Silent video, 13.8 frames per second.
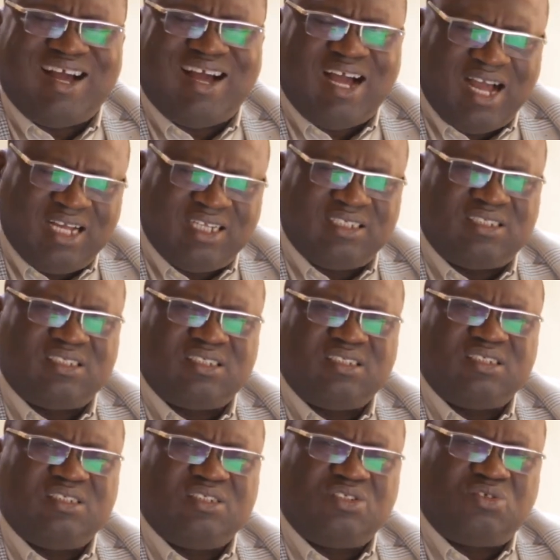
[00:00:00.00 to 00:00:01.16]
and
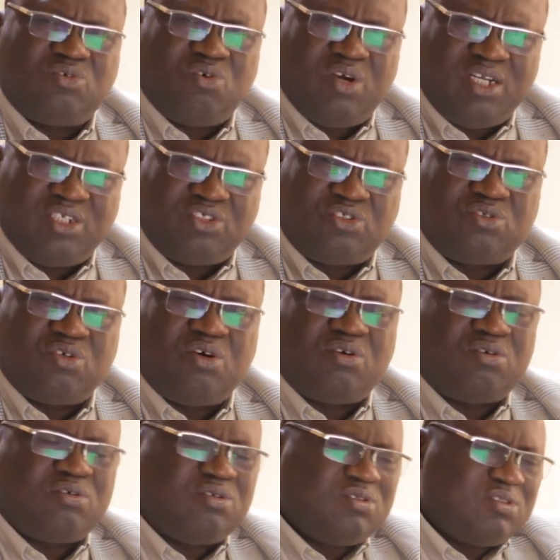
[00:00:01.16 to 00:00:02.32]
to ensure
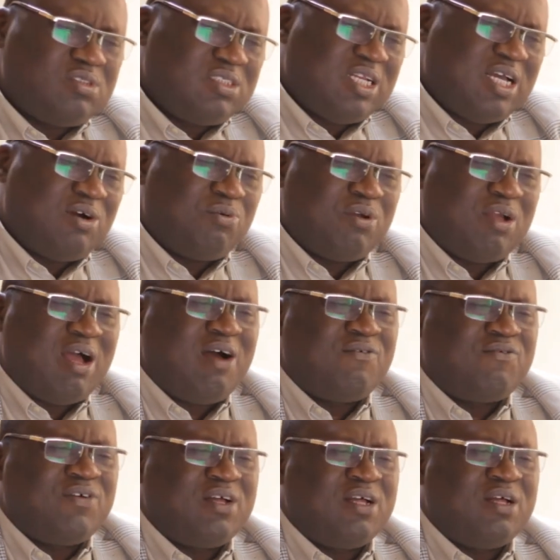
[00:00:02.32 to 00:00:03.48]
that we have
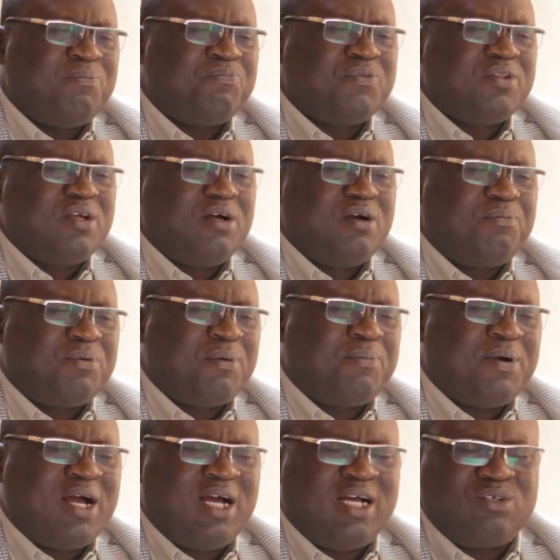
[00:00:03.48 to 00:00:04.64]

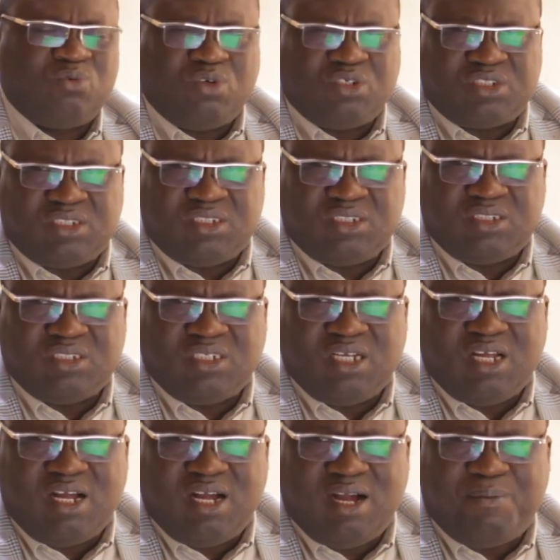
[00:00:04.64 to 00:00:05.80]
proper hand washing
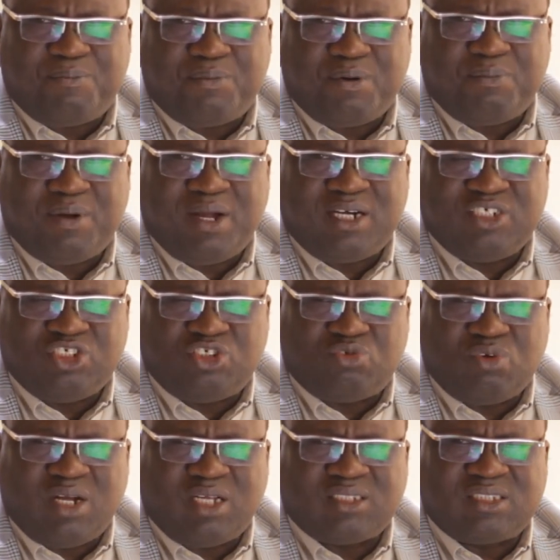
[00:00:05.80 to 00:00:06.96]
and proper
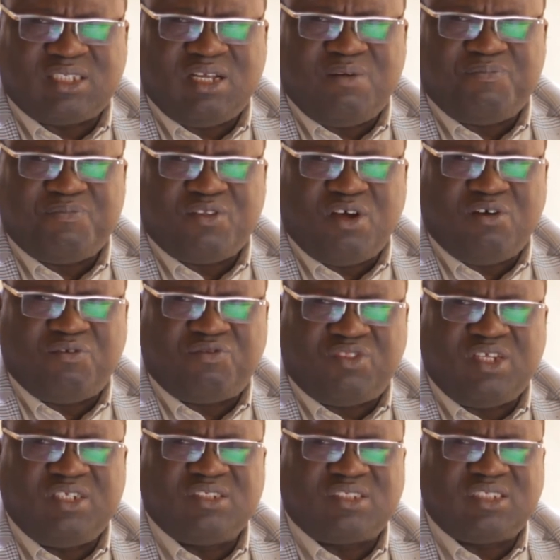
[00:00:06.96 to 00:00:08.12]
rituals of
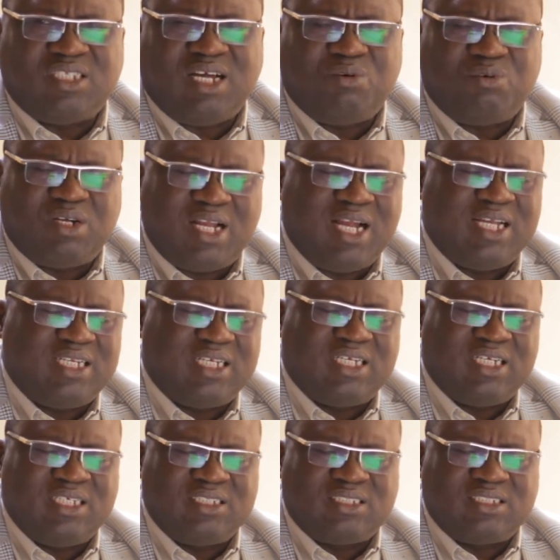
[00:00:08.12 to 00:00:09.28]
things that will guide
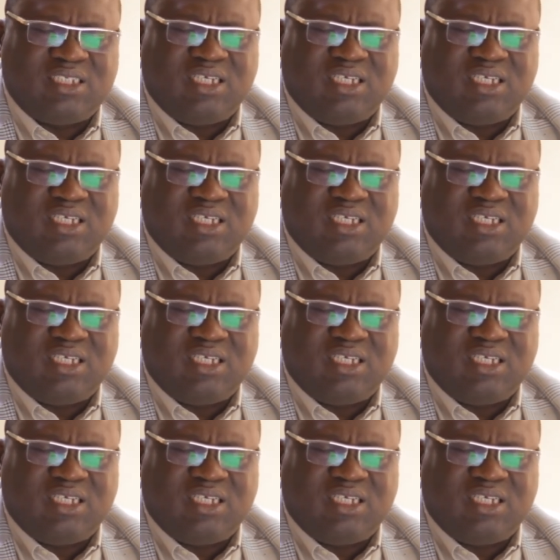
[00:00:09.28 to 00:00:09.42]
against